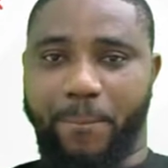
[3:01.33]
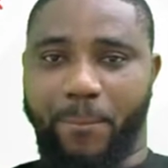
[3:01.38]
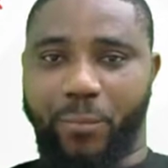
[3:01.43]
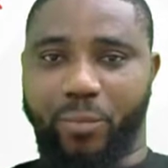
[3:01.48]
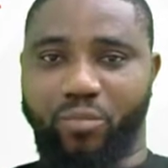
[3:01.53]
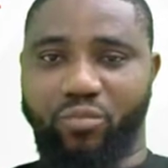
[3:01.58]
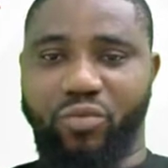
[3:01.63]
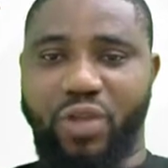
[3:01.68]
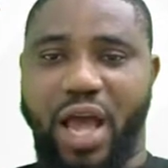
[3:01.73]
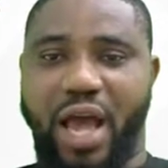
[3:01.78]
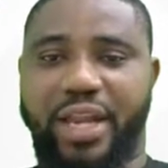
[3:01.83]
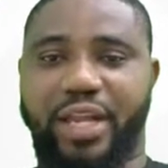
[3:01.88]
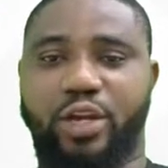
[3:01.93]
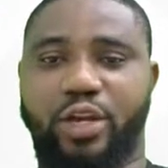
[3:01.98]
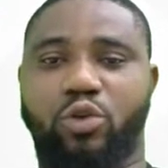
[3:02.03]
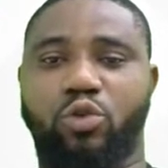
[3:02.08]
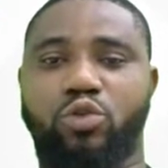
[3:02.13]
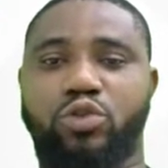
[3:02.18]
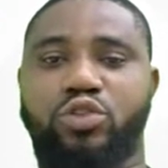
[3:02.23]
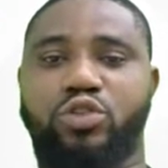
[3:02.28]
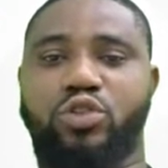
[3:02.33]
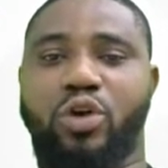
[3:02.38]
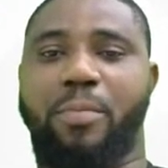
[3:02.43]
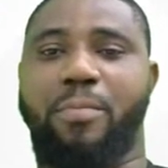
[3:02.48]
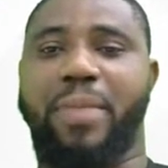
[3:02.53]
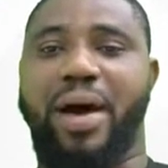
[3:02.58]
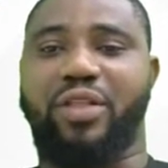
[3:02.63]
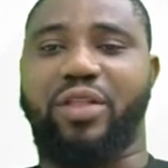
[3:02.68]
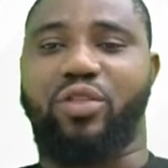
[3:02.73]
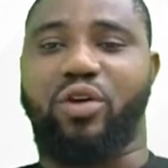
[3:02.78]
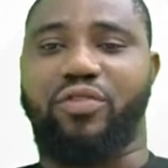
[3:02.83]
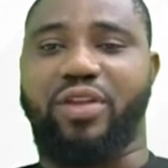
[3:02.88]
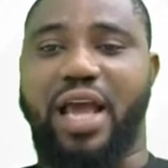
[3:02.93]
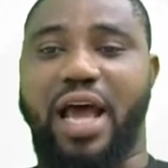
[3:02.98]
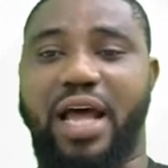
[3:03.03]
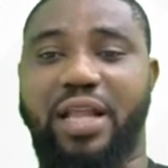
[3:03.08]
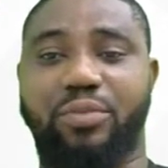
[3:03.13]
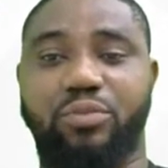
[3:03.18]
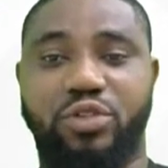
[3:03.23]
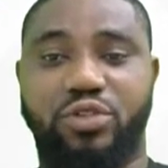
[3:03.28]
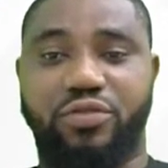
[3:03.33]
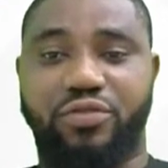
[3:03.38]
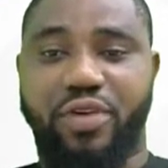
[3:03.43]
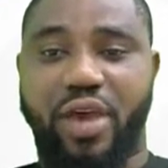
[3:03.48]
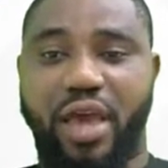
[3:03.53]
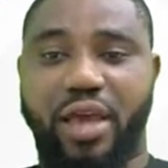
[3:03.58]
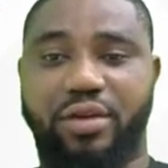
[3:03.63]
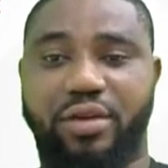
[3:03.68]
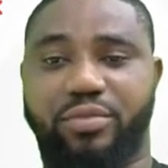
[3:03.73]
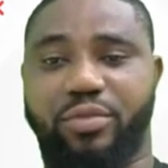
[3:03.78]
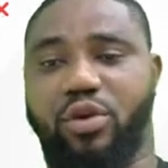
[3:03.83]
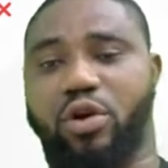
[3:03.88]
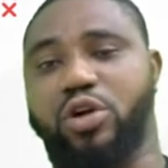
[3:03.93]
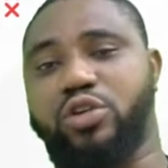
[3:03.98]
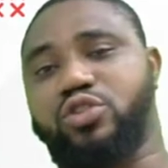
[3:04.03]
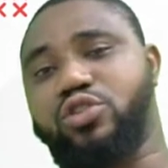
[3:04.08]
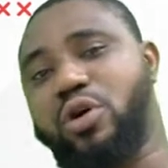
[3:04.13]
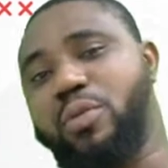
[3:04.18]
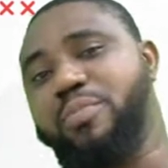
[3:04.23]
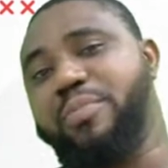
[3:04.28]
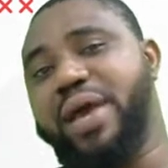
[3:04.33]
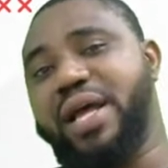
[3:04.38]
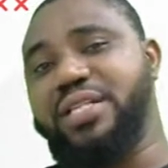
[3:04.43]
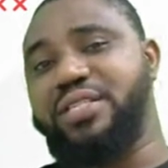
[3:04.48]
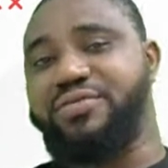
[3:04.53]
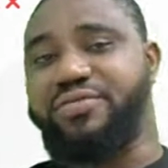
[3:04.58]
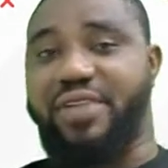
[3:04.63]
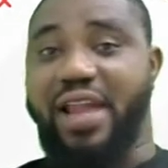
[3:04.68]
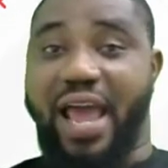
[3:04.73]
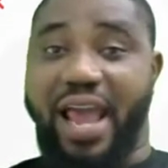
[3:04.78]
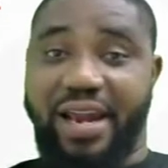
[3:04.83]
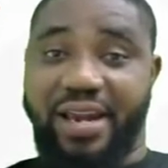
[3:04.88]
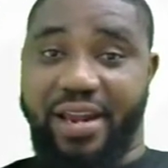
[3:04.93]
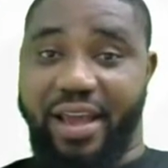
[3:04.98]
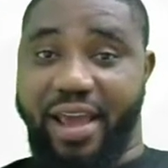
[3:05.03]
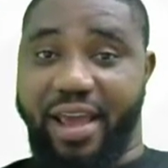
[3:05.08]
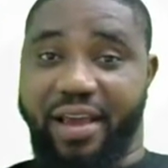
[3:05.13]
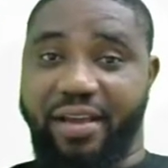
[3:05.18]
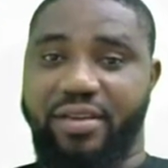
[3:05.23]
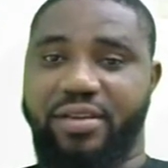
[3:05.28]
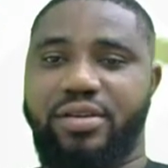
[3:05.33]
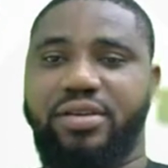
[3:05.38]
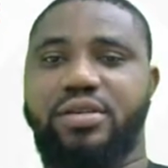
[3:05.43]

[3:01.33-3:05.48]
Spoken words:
And includes some part of the atmosphere, because some birds fly there,